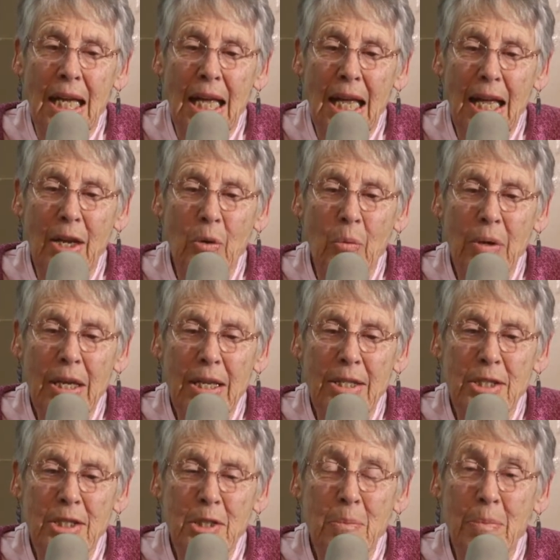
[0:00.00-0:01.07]
and we had
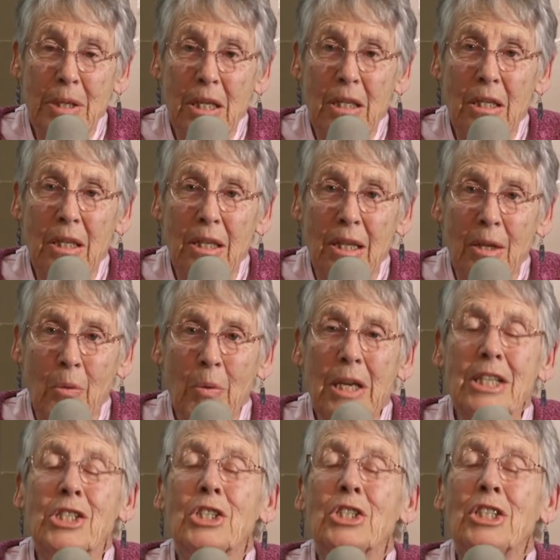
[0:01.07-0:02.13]
just been, we
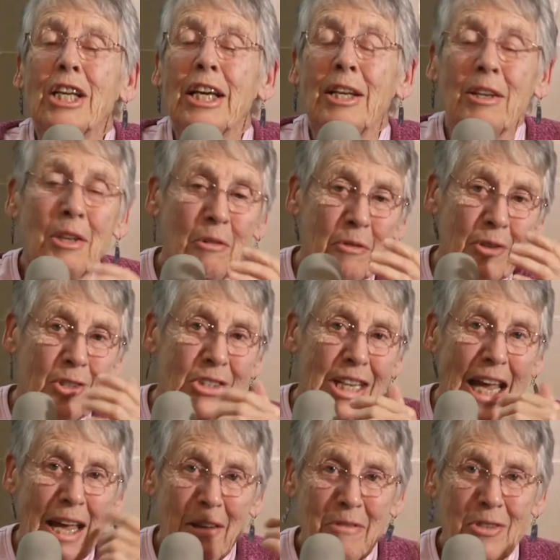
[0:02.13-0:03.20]
had just done the first
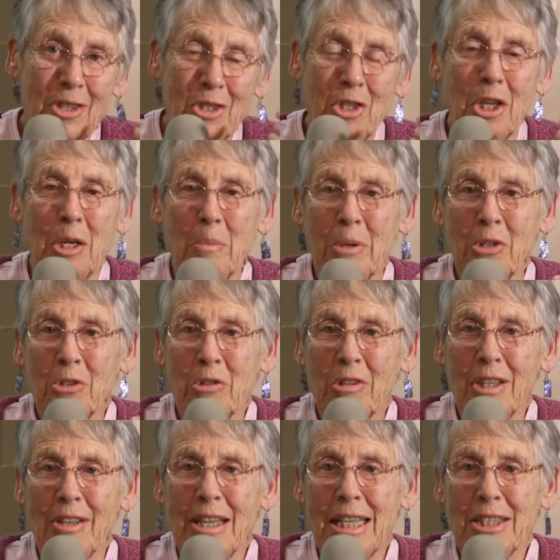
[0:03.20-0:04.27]
half of the John Muir
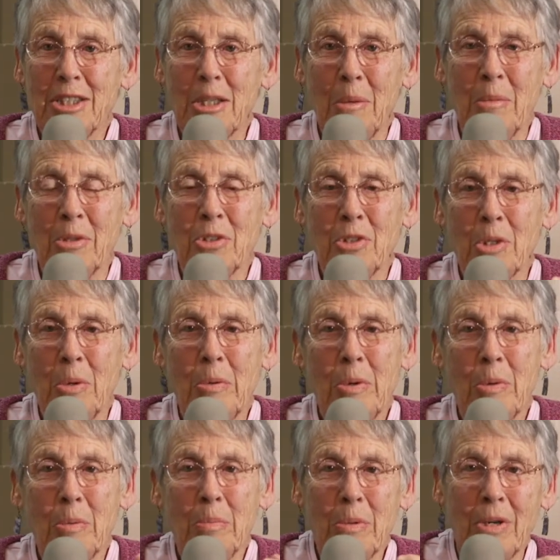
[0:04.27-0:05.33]
Trail that summer, so we
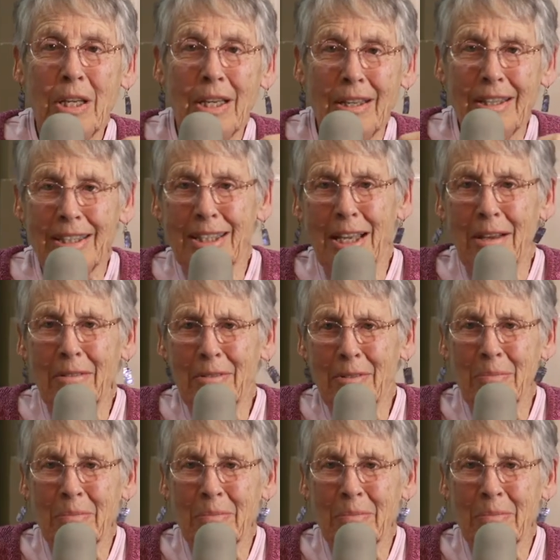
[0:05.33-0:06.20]
were pretty tough.